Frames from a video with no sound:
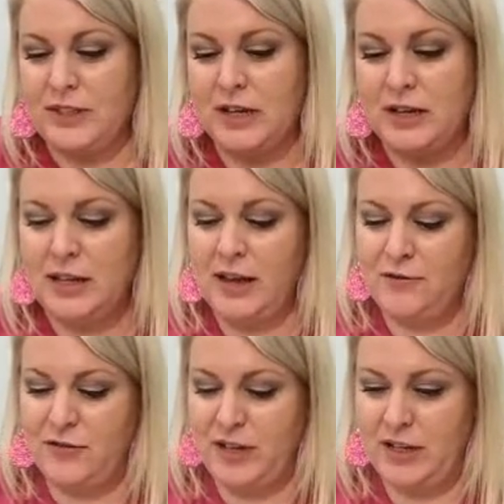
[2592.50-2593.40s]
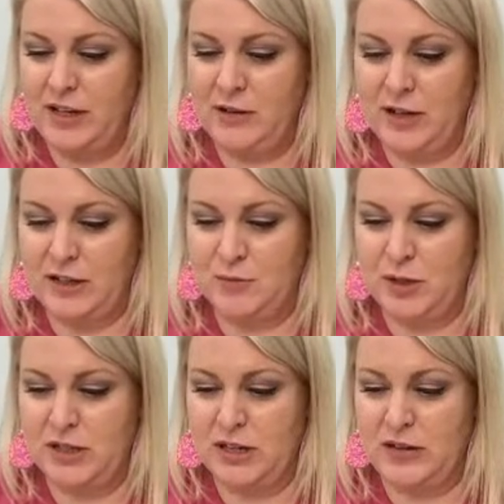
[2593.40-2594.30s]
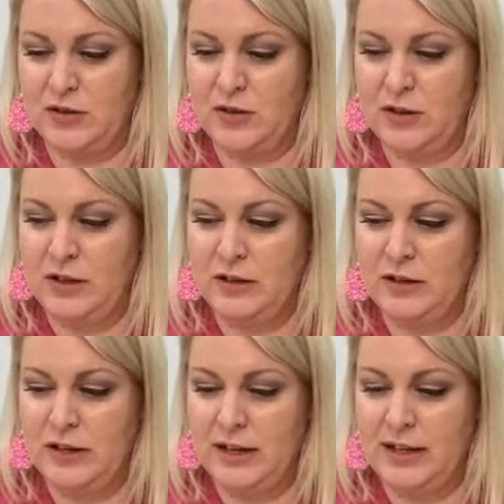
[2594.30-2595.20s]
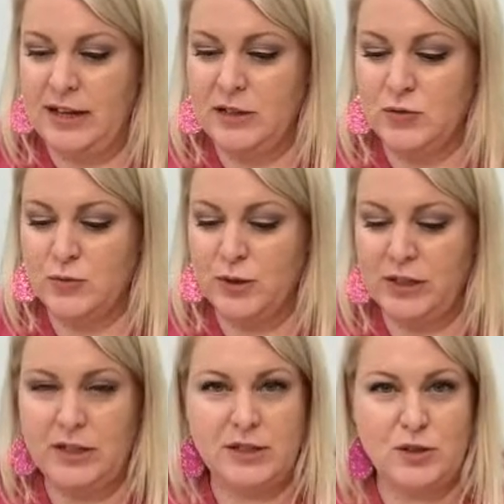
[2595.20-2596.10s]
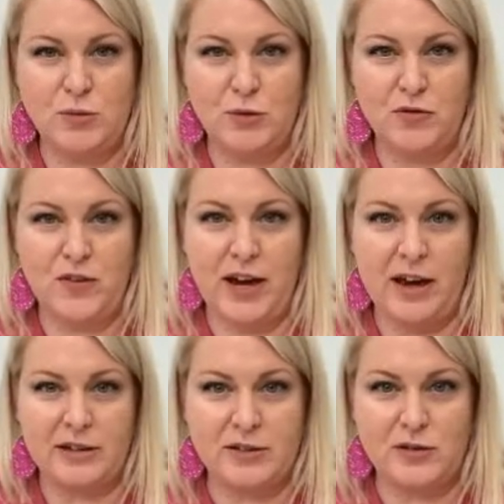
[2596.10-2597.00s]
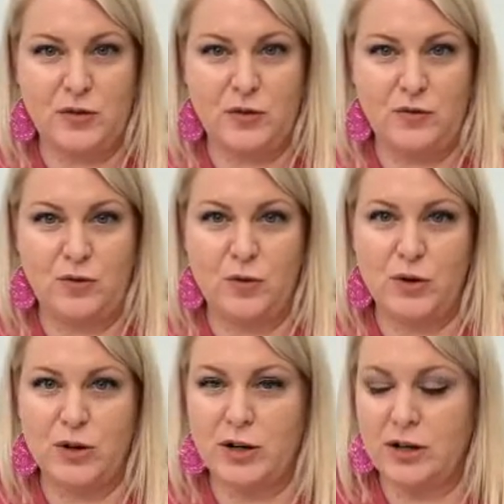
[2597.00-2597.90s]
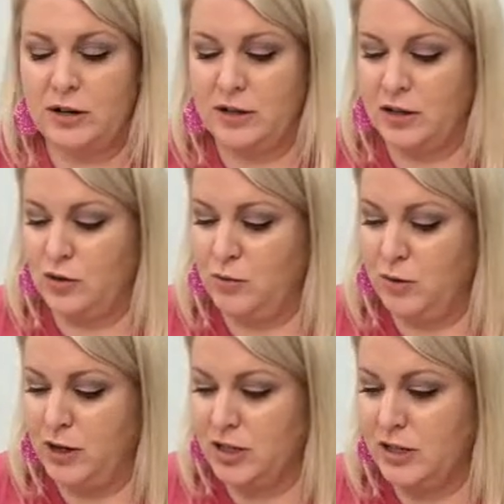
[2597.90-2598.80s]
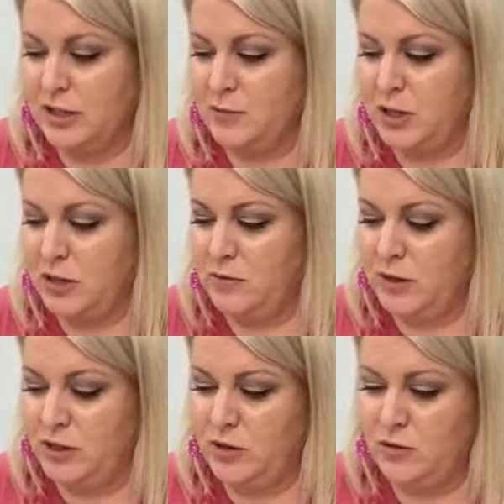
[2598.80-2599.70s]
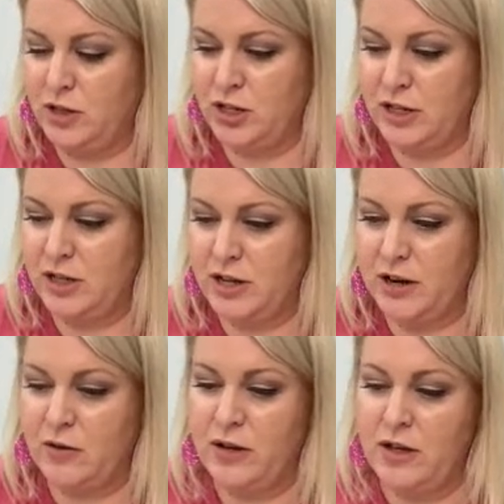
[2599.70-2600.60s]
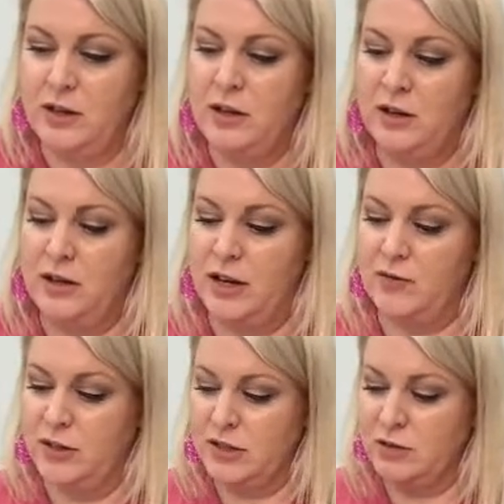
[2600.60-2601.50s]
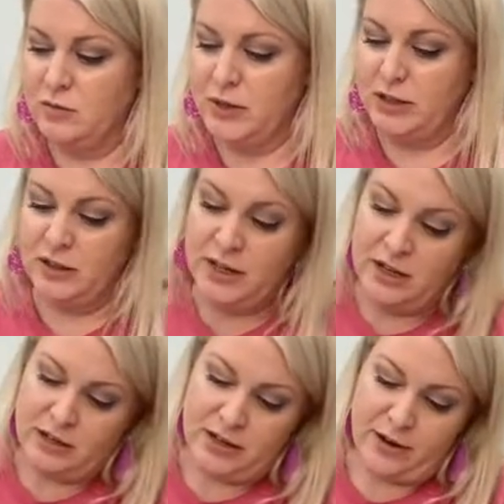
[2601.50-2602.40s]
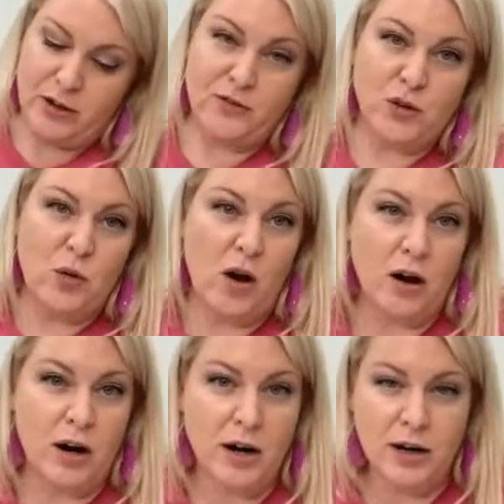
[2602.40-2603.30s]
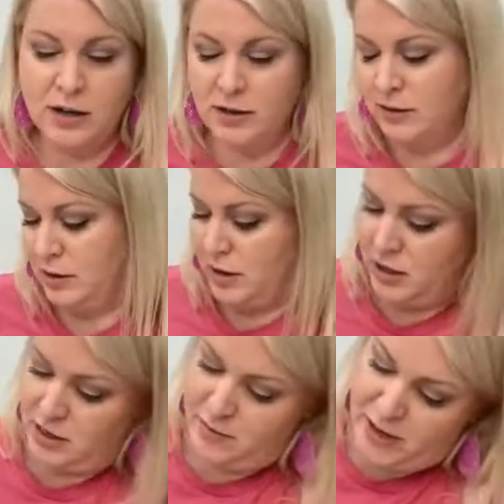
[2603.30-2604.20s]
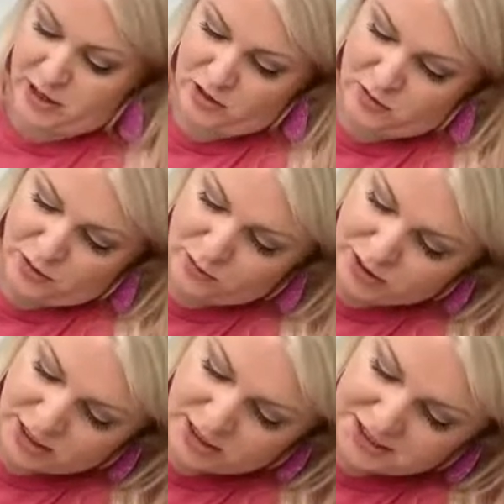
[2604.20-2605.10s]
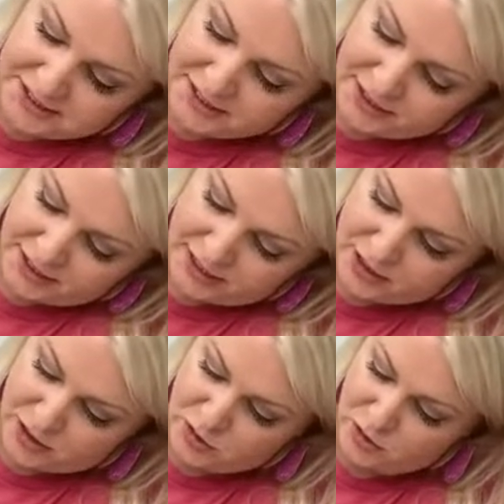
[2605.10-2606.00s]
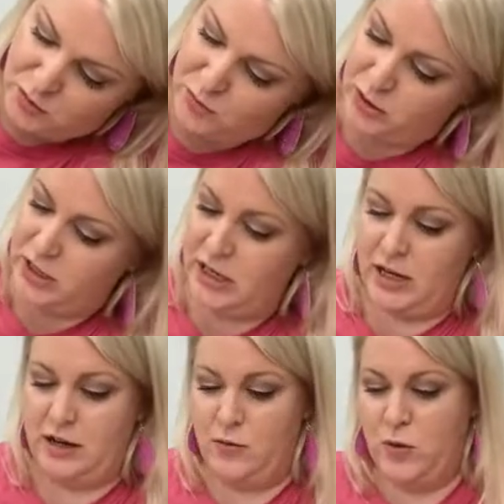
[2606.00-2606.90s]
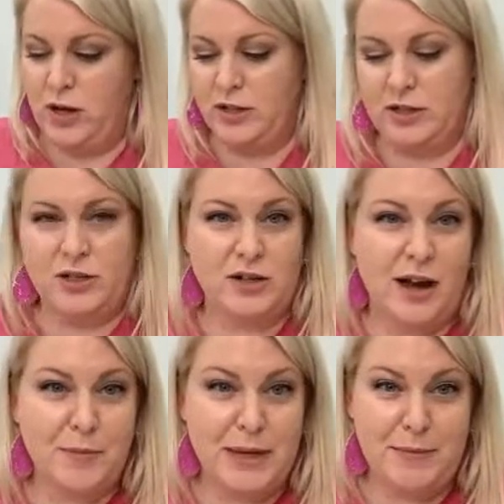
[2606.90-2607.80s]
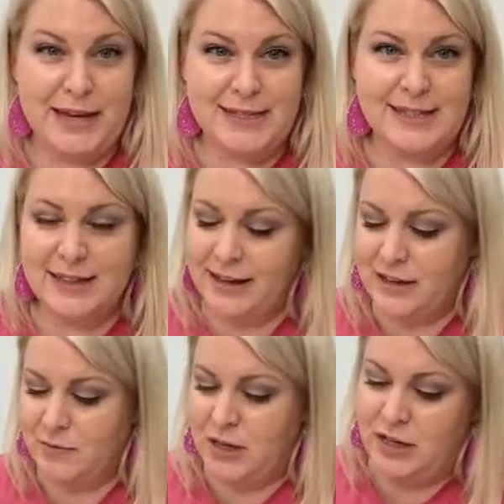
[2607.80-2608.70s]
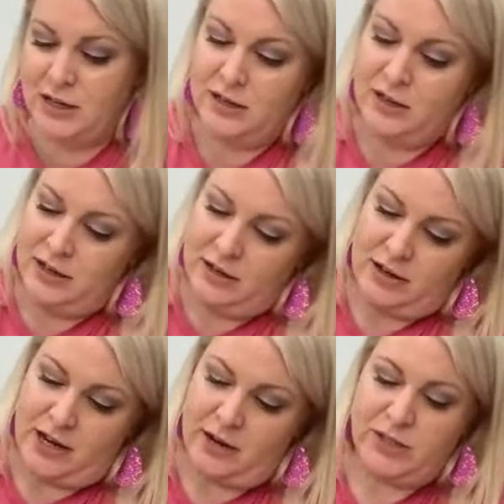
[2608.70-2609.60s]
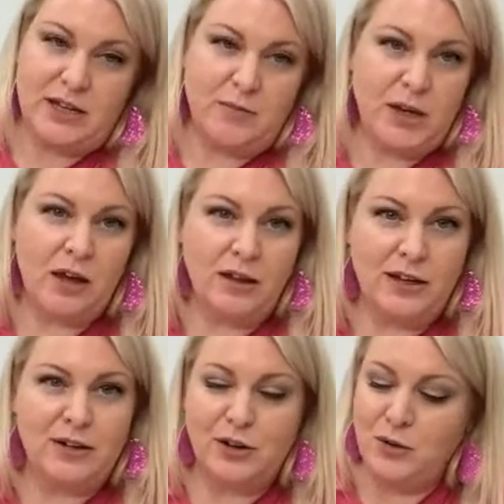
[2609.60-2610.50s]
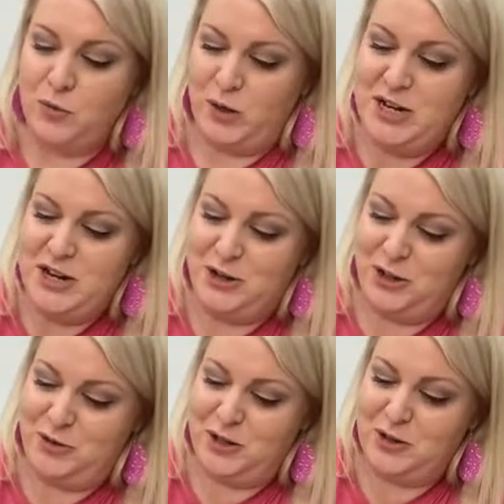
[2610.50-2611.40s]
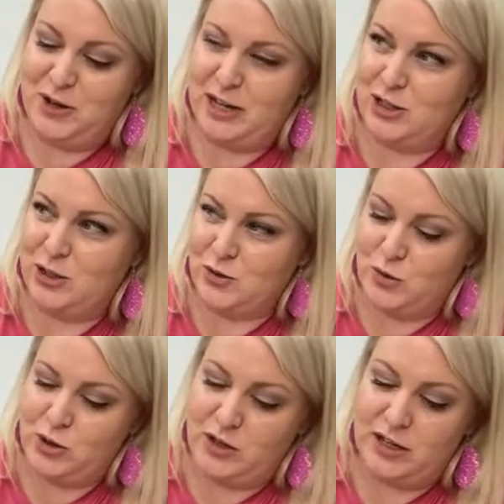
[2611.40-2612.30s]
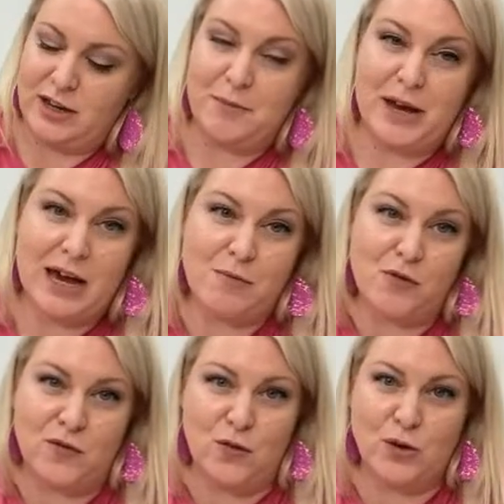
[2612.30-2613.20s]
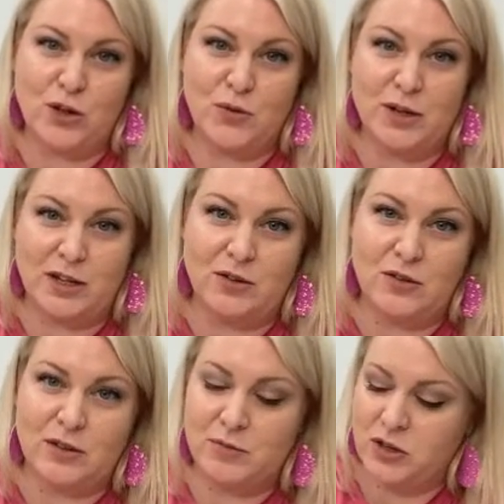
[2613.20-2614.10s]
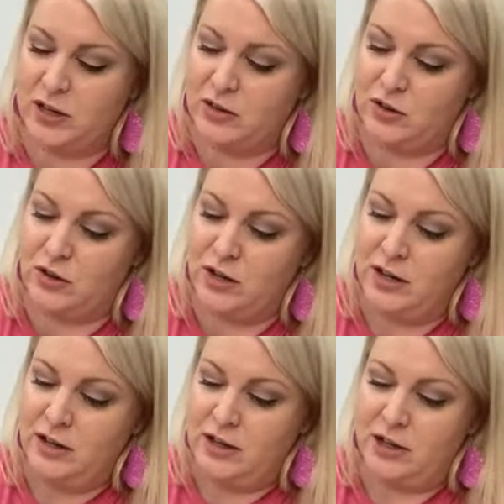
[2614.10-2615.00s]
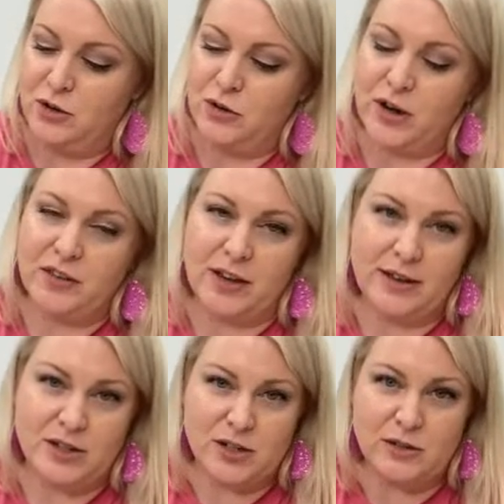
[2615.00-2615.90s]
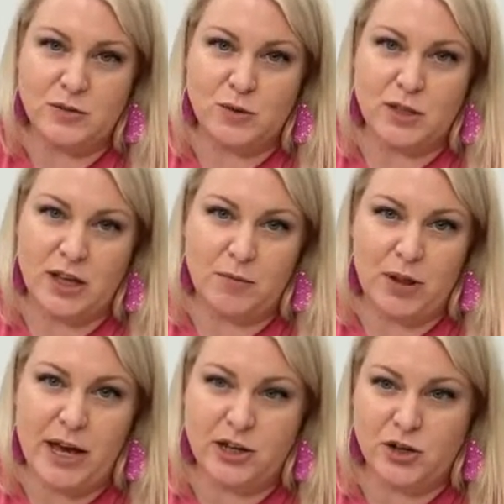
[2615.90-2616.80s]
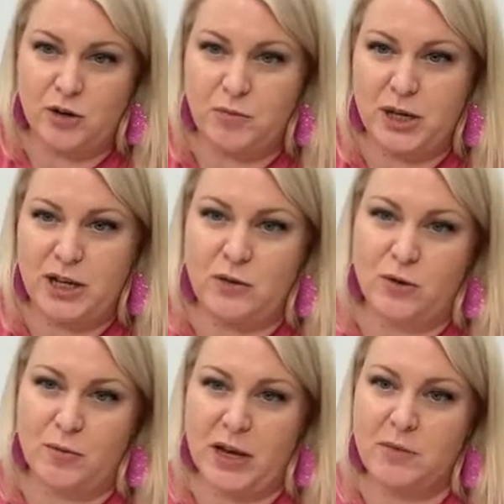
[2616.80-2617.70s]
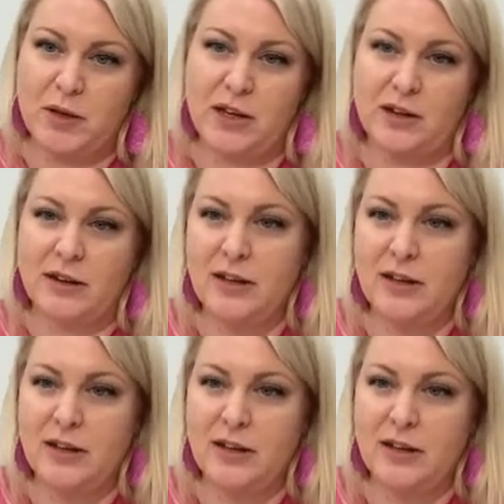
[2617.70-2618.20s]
Isn't that fun how that's put together? And that is really super fast for a cute project, especially one that you can change out every single month. Now, if you are a little OCD and you really want to not be messy like me, I would say be cleaner when you're doing your edges, or you can come back before you adhere them together and go around the edges with like black Sharpie or paint pen,